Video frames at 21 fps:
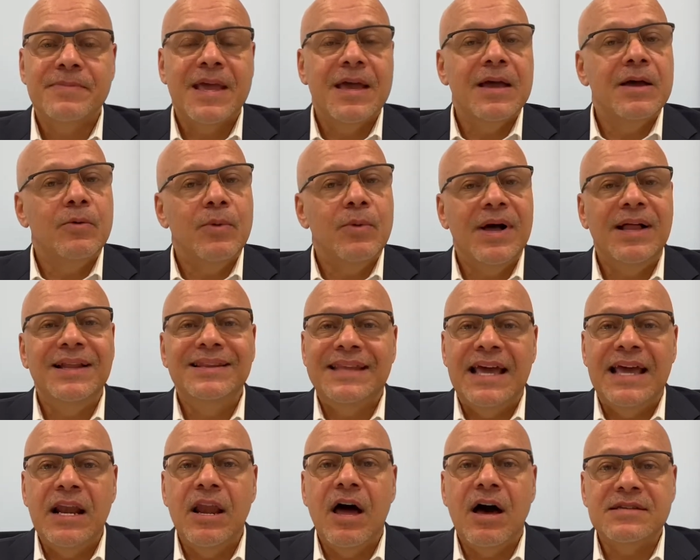well,
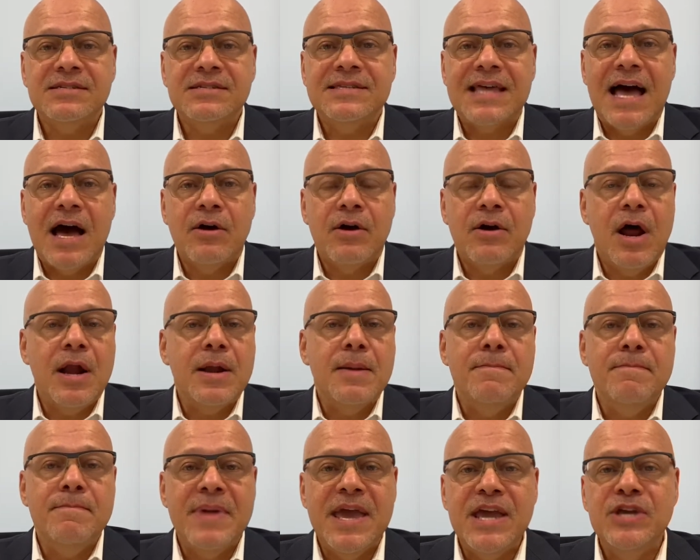they lost out on a
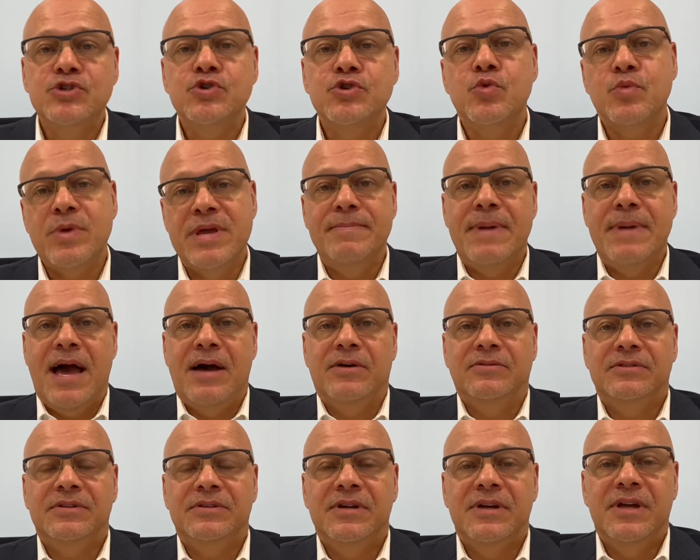major
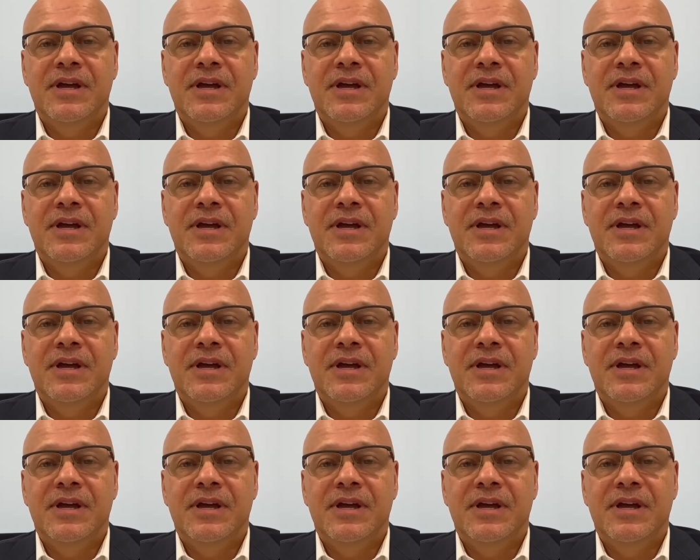rebound.